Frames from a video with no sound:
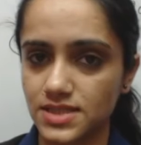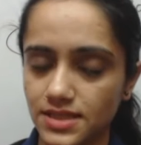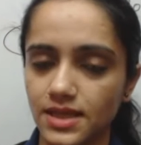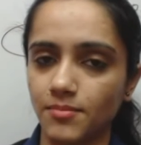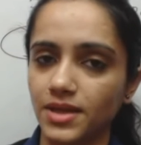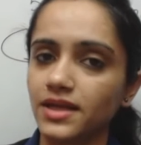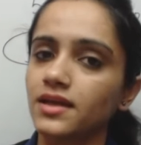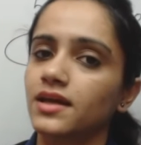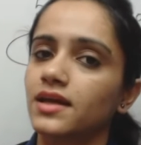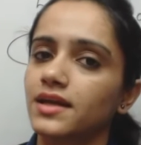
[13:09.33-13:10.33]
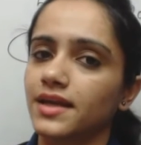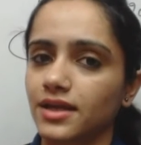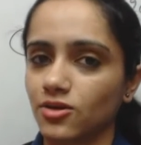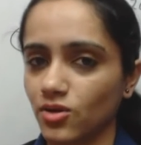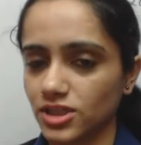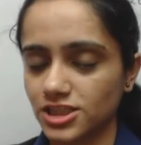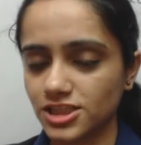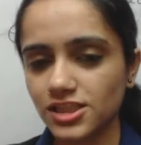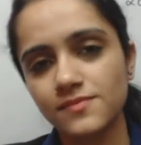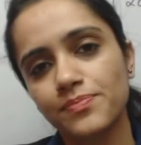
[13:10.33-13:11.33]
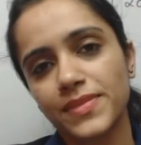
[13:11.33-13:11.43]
CDMA technology.